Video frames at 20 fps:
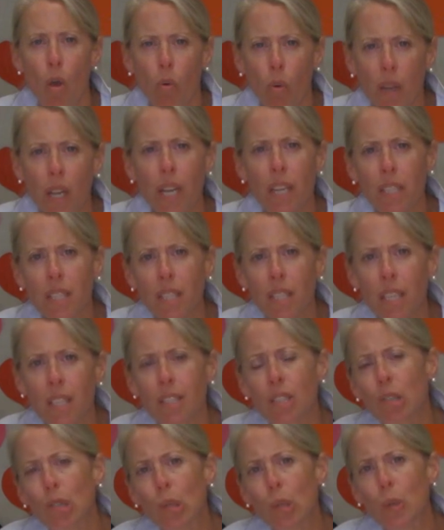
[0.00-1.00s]
What kind of
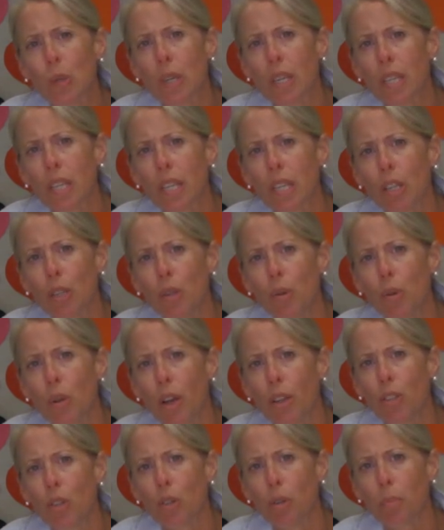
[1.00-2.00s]
things are you going to include
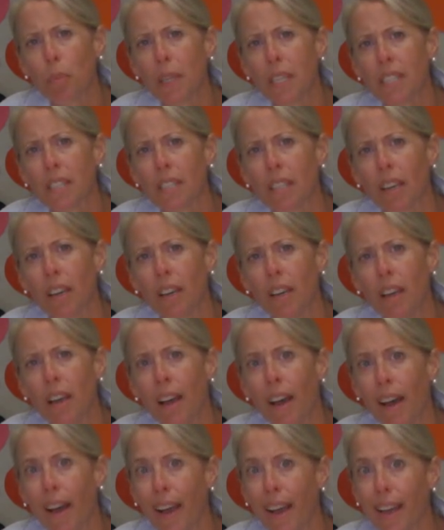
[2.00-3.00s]
on your pizza?
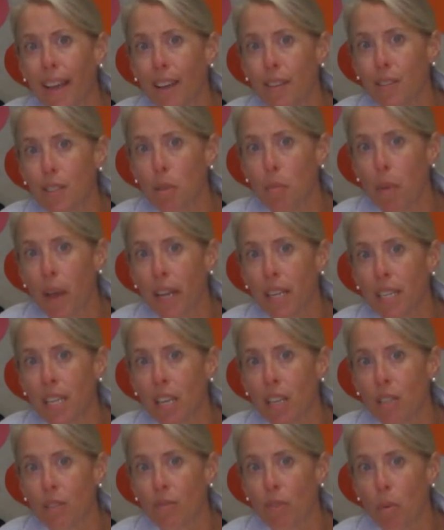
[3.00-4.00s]
I have some
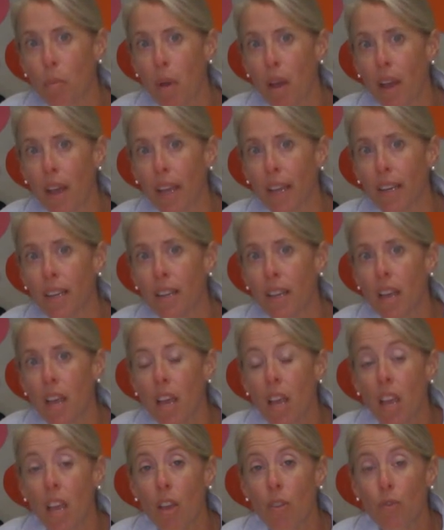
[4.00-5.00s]
ideas for mine.
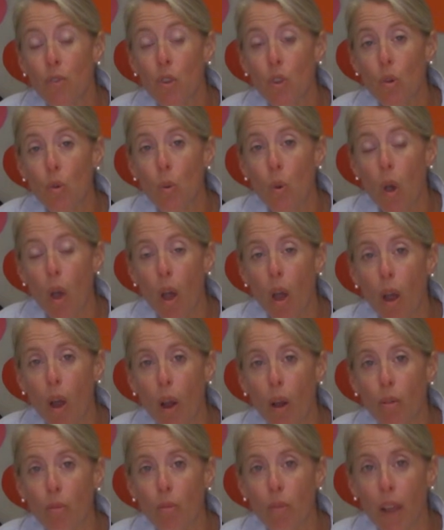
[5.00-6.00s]
If you
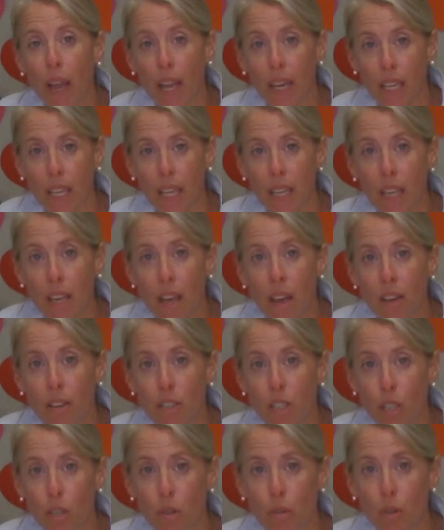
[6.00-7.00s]
are ready
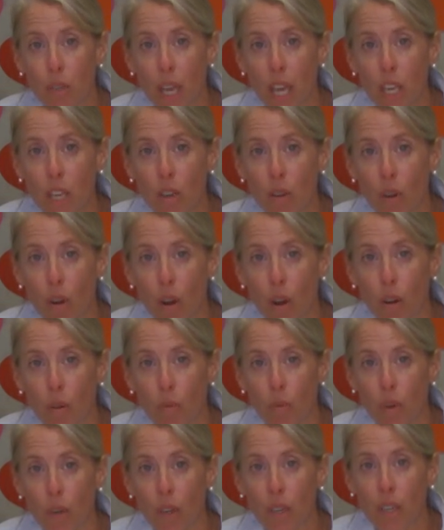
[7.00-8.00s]
to create your
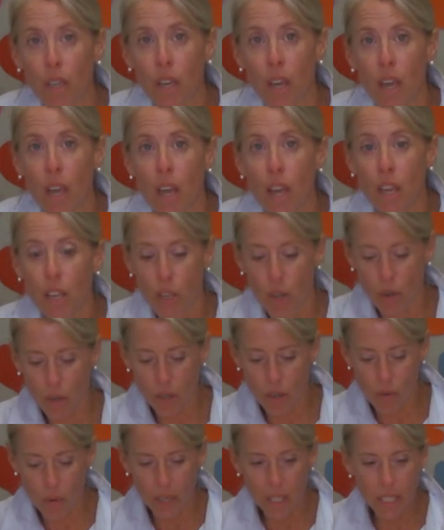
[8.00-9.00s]
artwork,
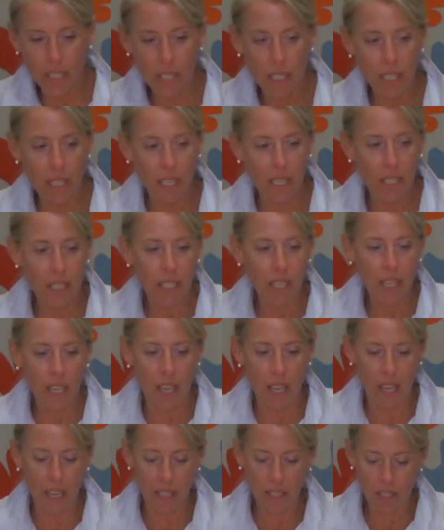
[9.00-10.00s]
you're going to need to
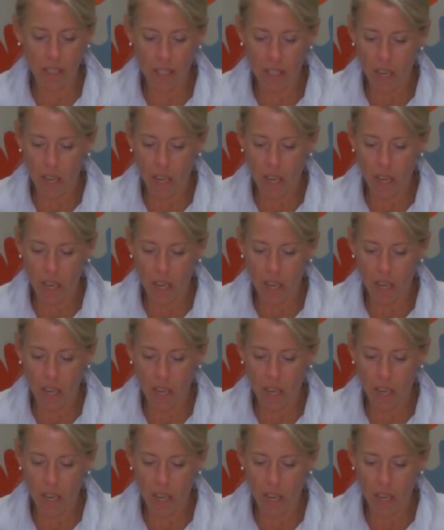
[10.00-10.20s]
get